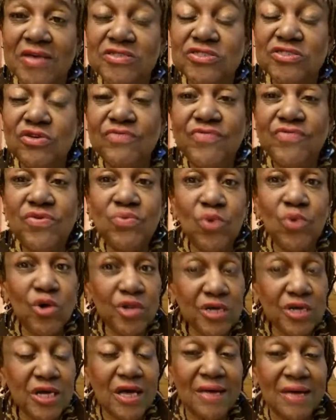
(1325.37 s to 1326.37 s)
So if you
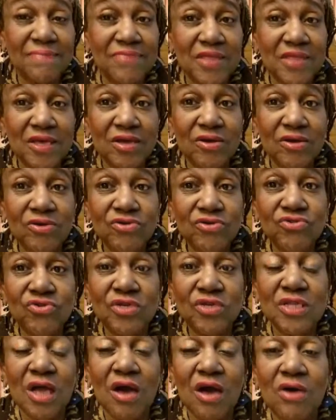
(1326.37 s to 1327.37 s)
want to come there, you
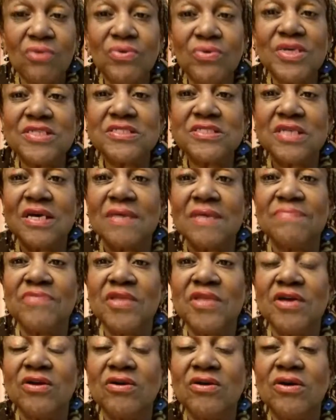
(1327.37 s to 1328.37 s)
can always come
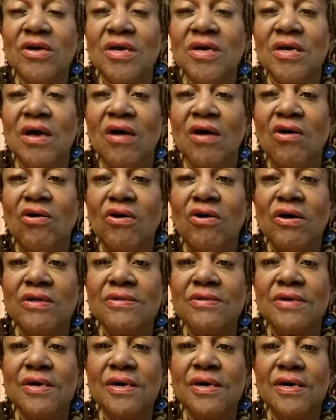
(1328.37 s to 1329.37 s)
there
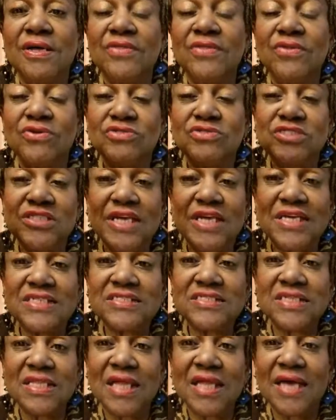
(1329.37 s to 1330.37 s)
on those
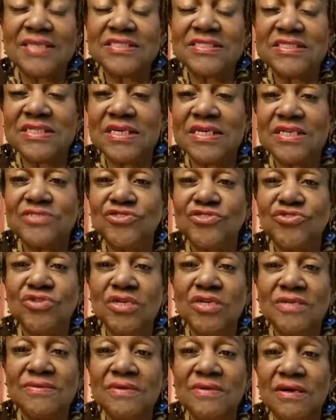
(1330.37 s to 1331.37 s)
days that I said. You
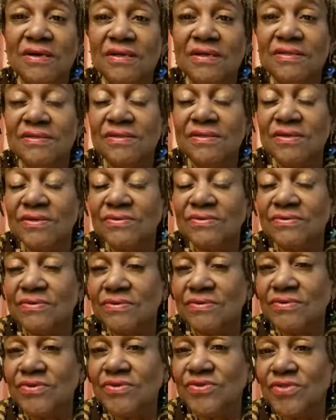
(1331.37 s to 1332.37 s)
can look
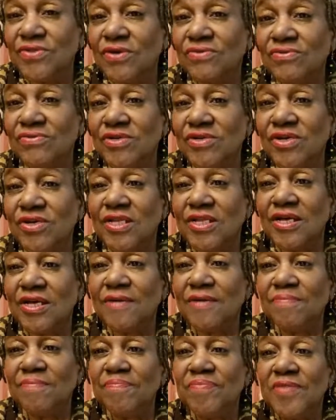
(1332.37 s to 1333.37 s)
it
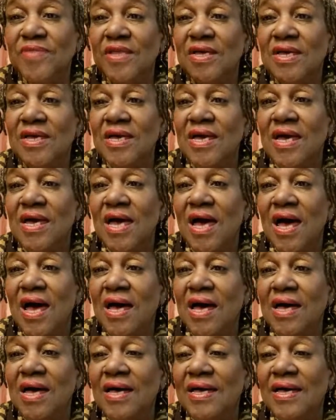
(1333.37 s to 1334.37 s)
up
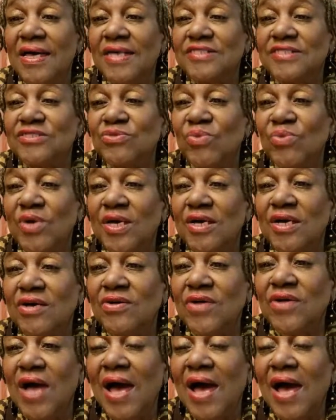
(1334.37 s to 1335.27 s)
as well.